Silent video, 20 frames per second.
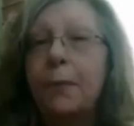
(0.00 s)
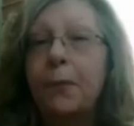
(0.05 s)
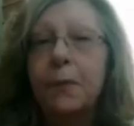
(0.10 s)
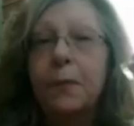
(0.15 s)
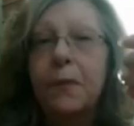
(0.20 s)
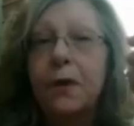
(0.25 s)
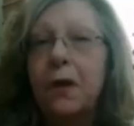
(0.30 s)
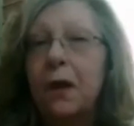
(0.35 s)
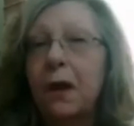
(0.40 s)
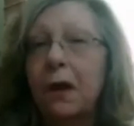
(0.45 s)

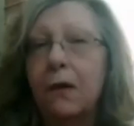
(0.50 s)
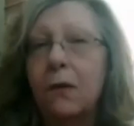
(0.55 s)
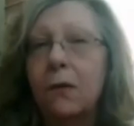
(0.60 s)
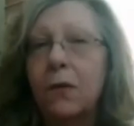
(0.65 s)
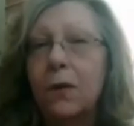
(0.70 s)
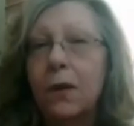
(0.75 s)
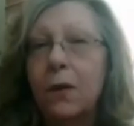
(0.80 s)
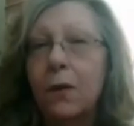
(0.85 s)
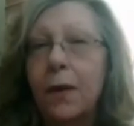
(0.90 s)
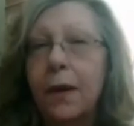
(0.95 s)
them, they're not
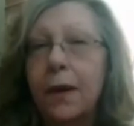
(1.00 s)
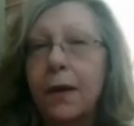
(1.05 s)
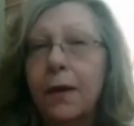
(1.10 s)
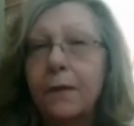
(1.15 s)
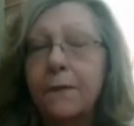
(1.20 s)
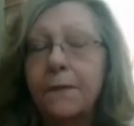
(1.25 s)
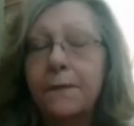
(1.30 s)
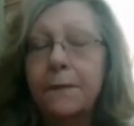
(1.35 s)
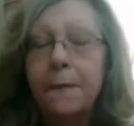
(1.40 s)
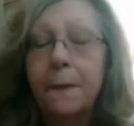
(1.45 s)
going
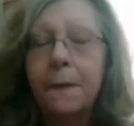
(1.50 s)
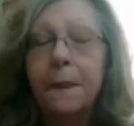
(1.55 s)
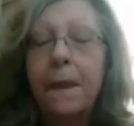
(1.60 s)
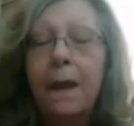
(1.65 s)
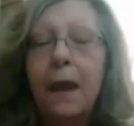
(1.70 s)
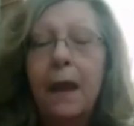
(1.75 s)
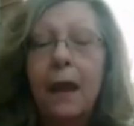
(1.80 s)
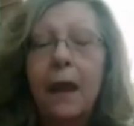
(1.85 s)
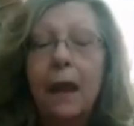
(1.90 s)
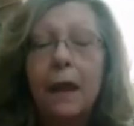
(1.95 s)
nowhere.
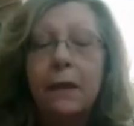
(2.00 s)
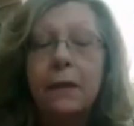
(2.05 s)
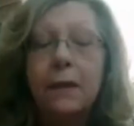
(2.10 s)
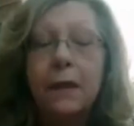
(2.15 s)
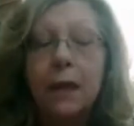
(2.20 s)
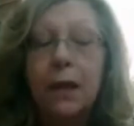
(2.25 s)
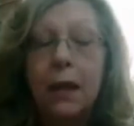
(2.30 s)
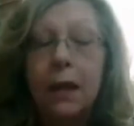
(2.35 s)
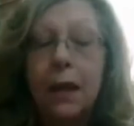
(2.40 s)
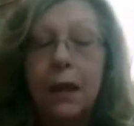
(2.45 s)

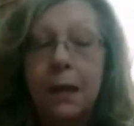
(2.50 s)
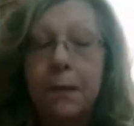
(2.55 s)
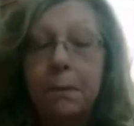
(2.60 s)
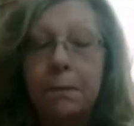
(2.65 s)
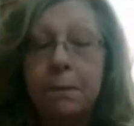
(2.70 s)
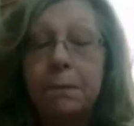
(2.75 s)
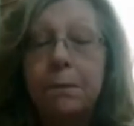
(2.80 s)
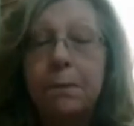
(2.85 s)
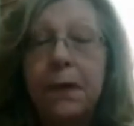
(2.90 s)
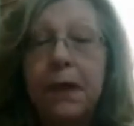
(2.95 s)
The
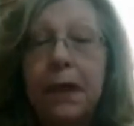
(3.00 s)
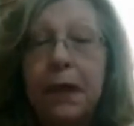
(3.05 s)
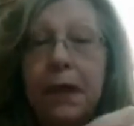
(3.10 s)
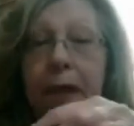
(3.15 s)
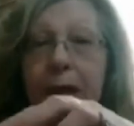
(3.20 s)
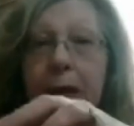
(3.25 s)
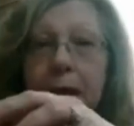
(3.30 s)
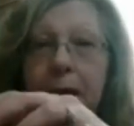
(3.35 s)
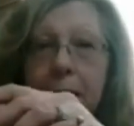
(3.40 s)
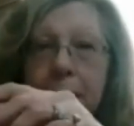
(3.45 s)

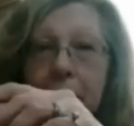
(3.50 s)
bead